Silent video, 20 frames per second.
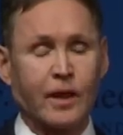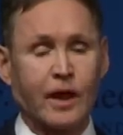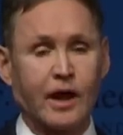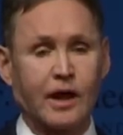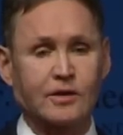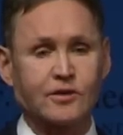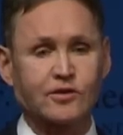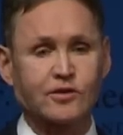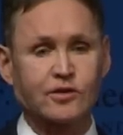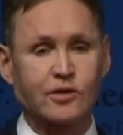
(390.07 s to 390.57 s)

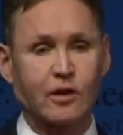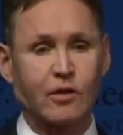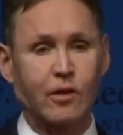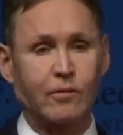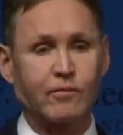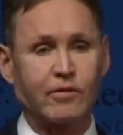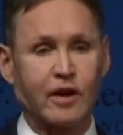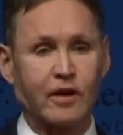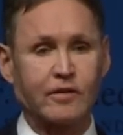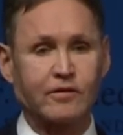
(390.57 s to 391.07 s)
And so
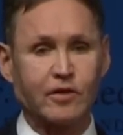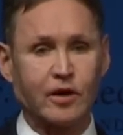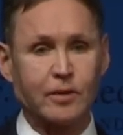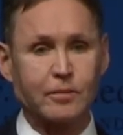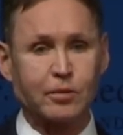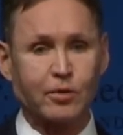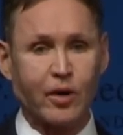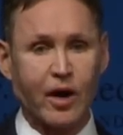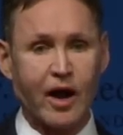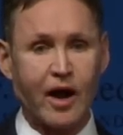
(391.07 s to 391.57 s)
I'm very, very
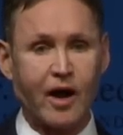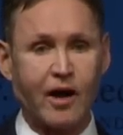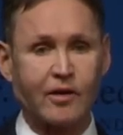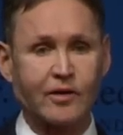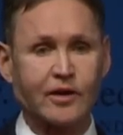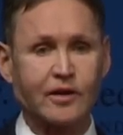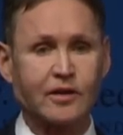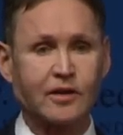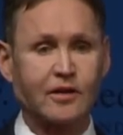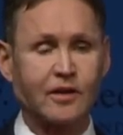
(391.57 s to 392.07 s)

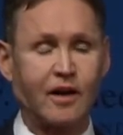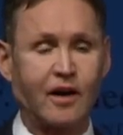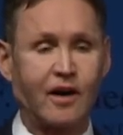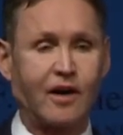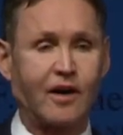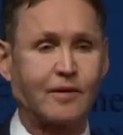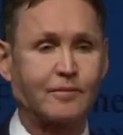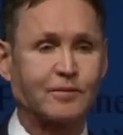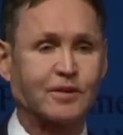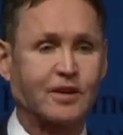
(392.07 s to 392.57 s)
proud
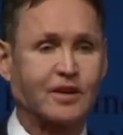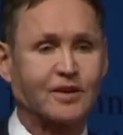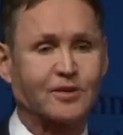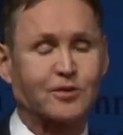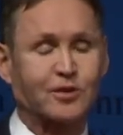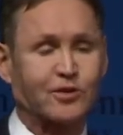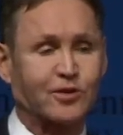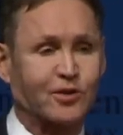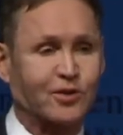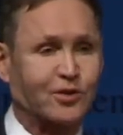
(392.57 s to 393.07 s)
to
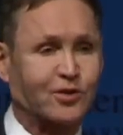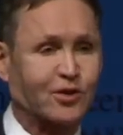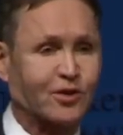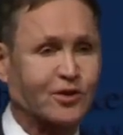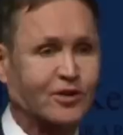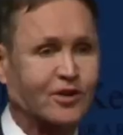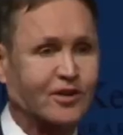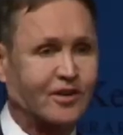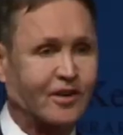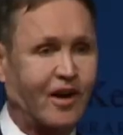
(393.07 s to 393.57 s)
introduce her
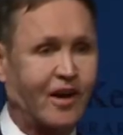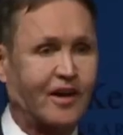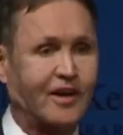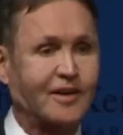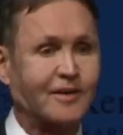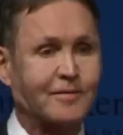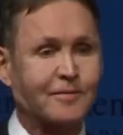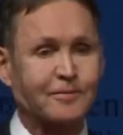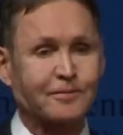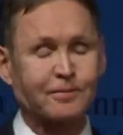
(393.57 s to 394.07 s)
tonight,
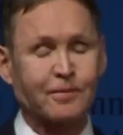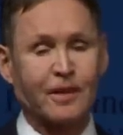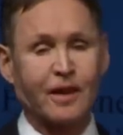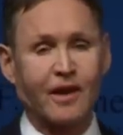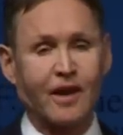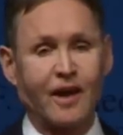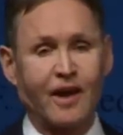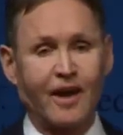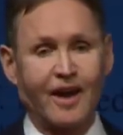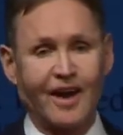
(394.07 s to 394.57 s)

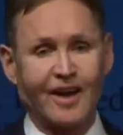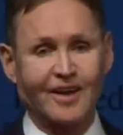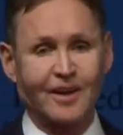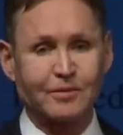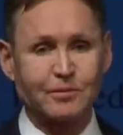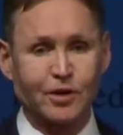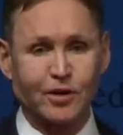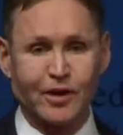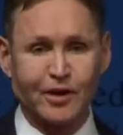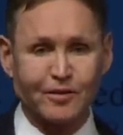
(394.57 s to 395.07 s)
and
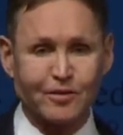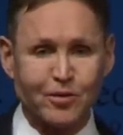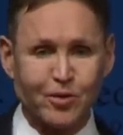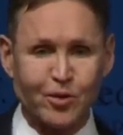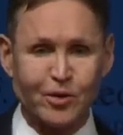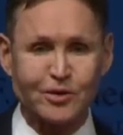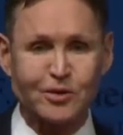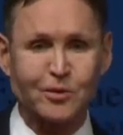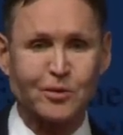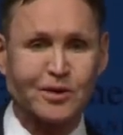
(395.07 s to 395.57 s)
I'm looking
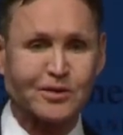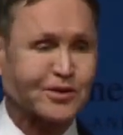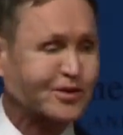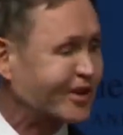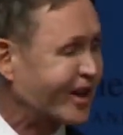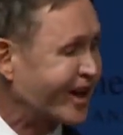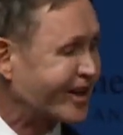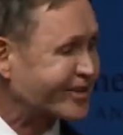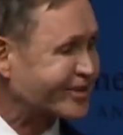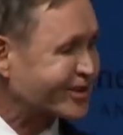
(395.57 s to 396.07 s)
forward to what she
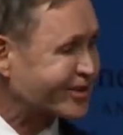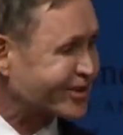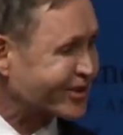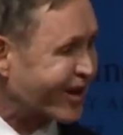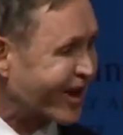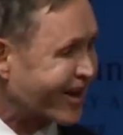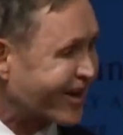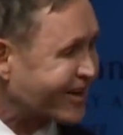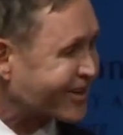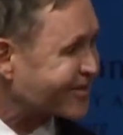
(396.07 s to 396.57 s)
has to
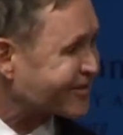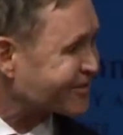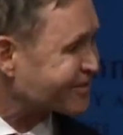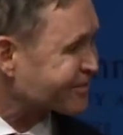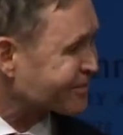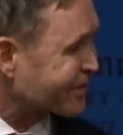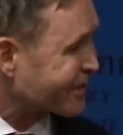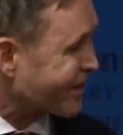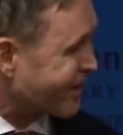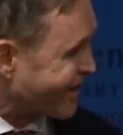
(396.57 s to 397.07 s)
say.
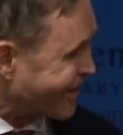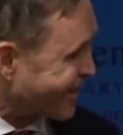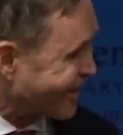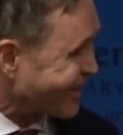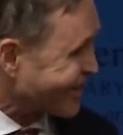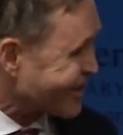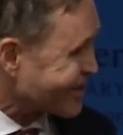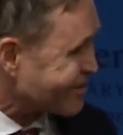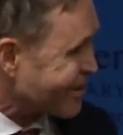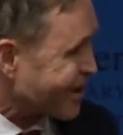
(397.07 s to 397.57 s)

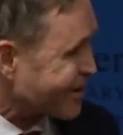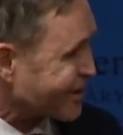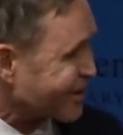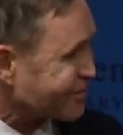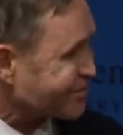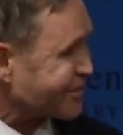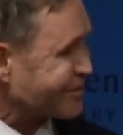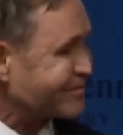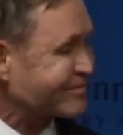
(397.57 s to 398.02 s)
Come on up.